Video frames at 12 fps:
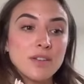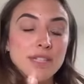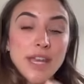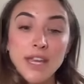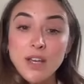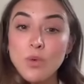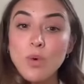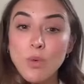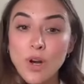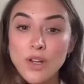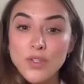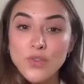take
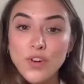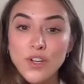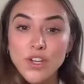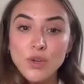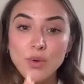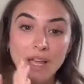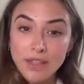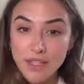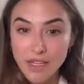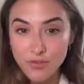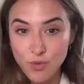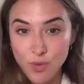what works for you and
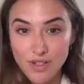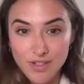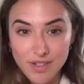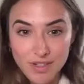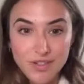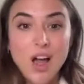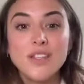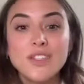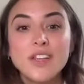leave what does not.